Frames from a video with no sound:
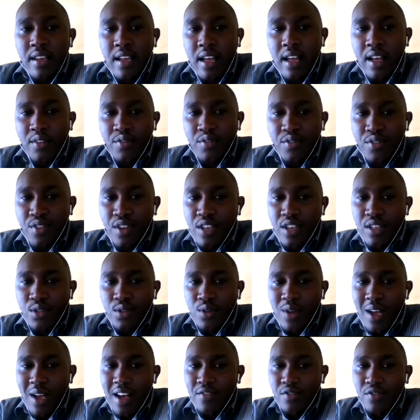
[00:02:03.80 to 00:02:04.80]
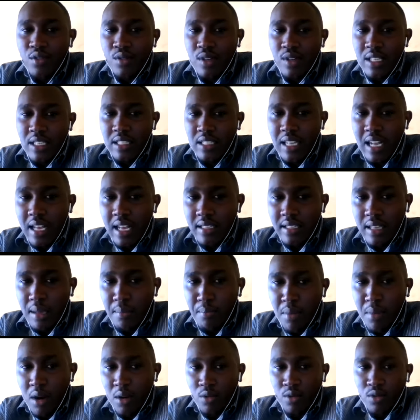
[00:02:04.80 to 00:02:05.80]
uh, phase, you have to discuss
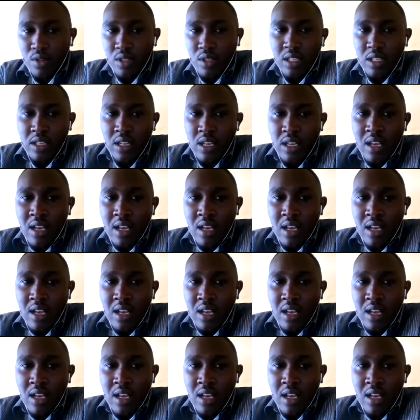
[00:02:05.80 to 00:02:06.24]
about